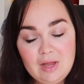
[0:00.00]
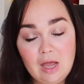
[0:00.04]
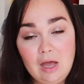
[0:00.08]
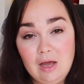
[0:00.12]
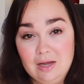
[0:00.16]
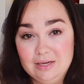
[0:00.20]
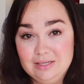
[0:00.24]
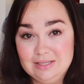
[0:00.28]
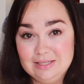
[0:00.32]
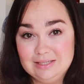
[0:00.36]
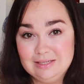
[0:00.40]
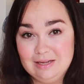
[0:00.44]

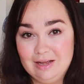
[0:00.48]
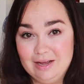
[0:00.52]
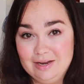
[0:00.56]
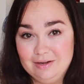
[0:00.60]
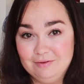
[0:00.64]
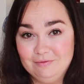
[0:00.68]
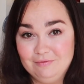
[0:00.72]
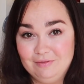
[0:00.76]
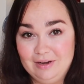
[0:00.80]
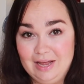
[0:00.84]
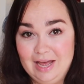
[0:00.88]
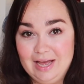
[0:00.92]
I
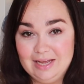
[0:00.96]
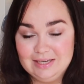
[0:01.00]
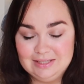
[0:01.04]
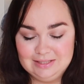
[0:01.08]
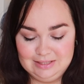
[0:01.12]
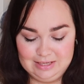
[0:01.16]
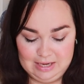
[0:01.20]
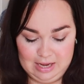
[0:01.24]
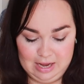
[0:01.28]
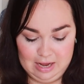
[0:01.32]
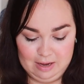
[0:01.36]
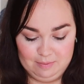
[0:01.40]
designed
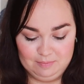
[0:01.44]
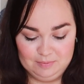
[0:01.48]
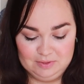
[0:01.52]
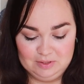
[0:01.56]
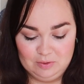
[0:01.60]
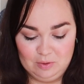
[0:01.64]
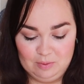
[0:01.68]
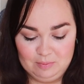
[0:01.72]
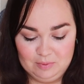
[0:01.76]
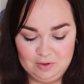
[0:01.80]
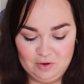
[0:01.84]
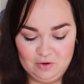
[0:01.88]
flat,
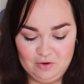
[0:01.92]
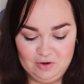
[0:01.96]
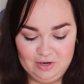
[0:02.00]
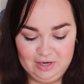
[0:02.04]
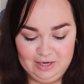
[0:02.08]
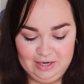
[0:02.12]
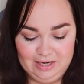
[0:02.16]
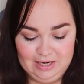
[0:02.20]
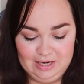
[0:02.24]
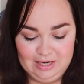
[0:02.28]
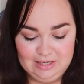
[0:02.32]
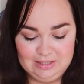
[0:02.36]
so I'm
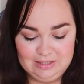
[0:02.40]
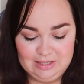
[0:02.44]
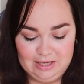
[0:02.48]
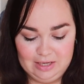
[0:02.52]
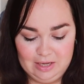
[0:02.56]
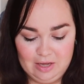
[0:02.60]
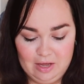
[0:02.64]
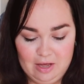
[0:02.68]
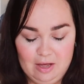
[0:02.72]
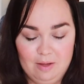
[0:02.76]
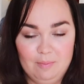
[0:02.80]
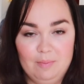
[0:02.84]
currently
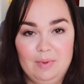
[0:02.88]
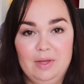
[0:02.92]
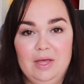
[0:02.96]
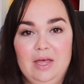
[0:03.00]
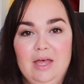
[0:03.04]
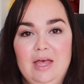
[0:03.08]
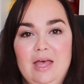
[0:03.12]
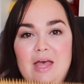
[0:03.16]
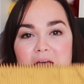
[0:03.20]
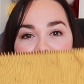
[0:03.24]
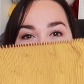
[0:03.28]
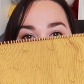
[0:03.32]
knitting up
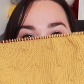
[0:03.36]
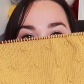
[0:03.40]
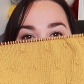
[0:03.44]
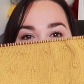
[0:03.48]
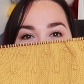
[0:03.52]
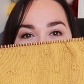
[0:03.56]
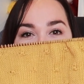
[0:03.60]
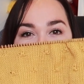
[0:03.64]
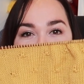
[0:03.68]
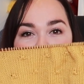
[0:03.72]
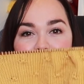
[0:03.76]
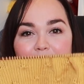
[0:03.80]
the
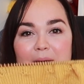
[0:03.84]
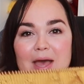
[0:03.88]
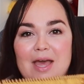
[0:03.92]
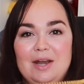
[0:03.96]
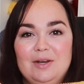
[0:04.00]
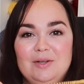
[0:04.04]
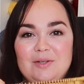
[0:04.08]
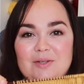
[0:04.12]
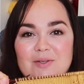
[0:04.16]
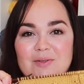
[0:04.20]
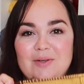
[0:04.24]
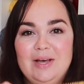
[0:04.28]
back
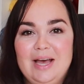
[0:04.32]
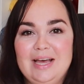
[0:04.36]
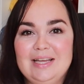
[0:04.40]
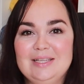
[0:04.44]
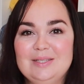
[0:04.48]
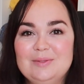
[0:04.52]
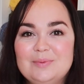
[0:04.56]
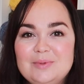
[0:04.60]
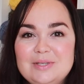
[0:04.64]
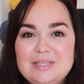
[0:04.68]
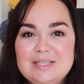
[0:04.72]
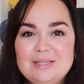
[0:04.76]
panel
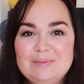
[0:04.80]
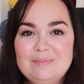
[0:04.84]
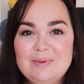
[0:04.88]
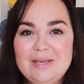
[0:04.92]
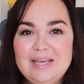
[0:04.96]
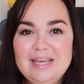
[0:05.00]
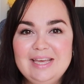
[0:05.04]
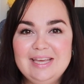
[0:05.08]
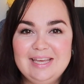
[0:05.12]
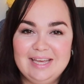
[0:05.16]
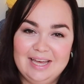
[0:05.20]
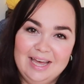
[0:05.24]
as we
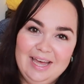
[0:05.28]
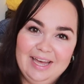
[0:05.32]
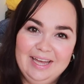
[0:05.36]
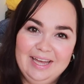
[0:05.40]
speak.